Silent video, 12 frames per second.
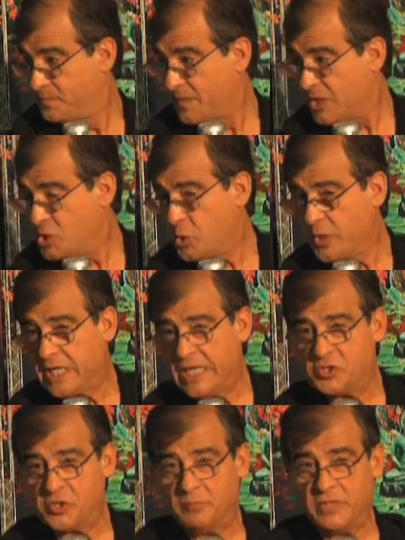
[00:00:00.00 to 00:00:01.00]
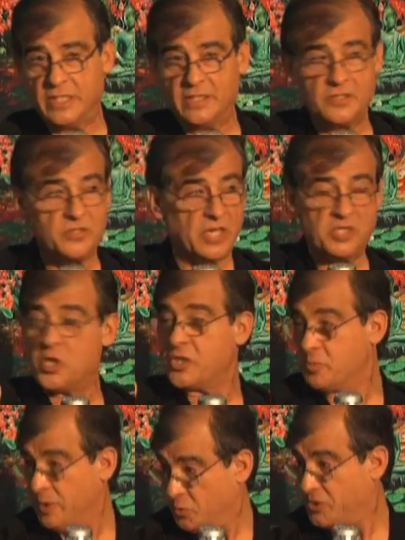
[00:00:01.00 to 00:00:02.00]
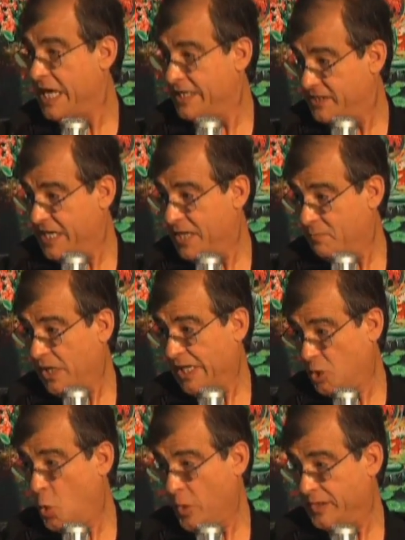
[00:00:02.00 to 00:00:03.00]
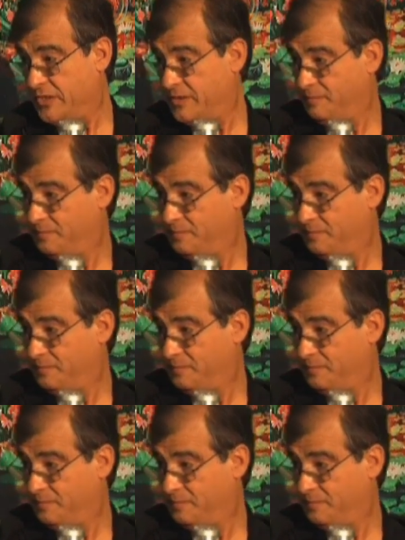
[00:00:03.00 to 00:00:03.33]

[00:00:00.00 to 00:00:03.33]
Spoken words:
Adjudication means a judgment was handed down by a court.